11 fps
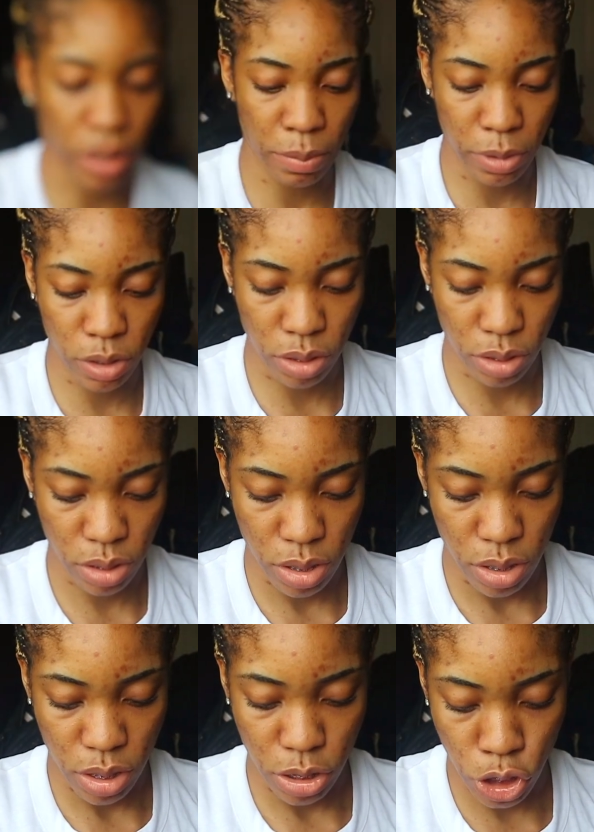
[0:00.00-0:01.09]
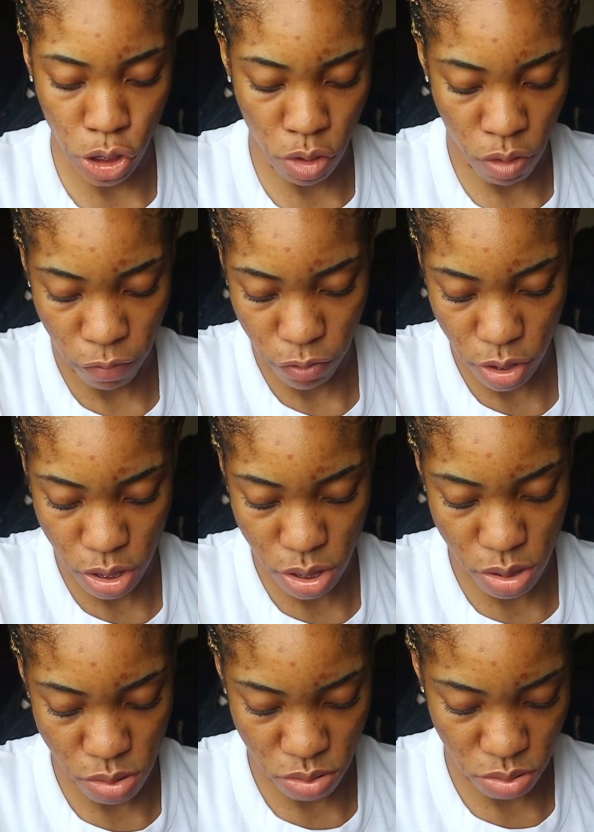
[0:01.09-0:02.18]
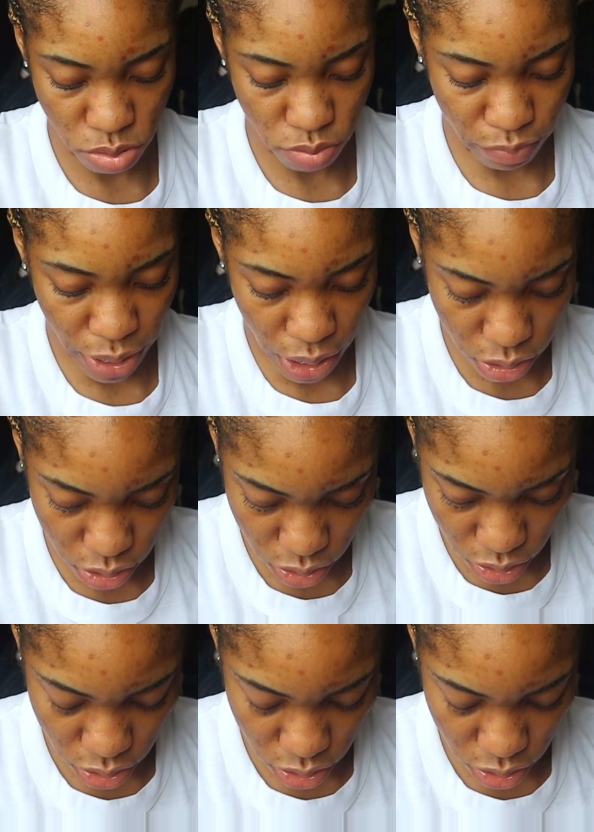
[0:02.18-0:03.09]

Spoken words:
then I'm gonna take off the pack.